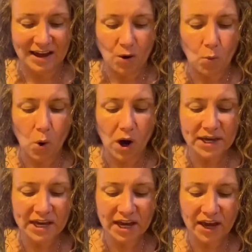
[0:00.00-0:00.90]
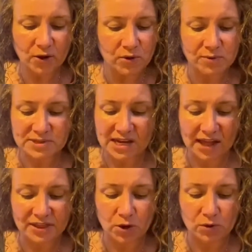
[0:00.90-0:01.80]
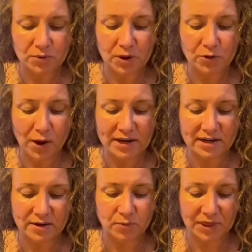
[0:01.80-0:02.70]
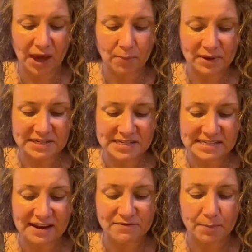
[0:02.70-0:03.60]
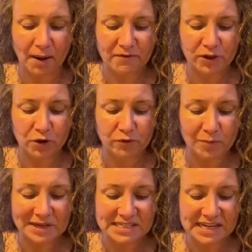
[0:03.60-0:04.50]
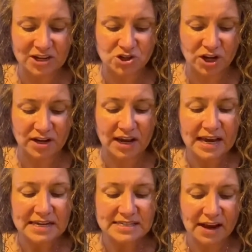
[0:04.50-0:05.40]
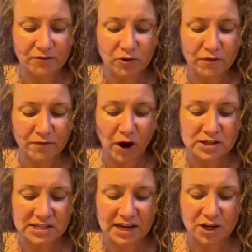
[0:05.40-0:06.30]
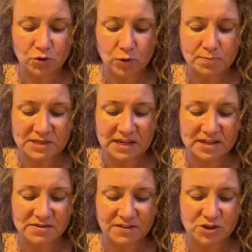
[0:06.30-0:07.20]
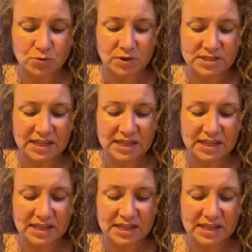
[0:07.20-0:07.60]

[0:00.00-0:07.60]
Walking Coyote was not the only one credited with helping to save the buffalo from extinction. Several far-sighted groups and individuals in